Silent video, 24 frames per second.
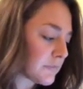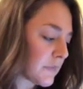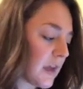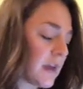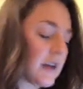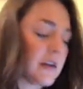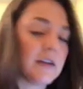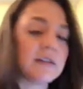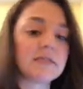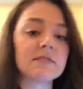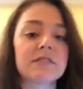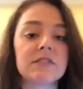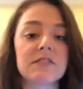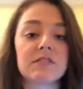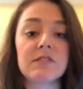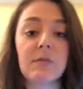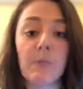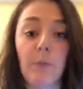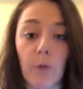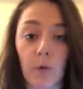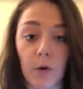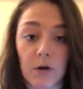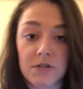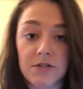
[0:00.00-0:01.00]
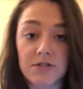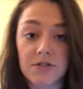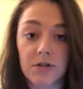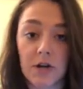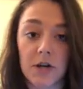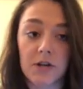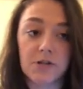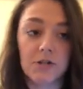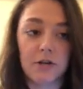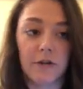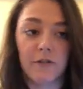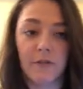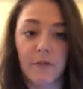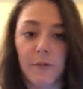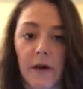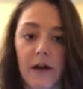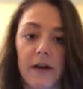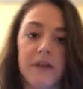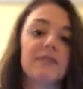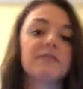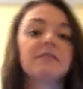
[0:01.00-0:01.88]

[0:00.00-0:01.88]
and it's the support structure of the body.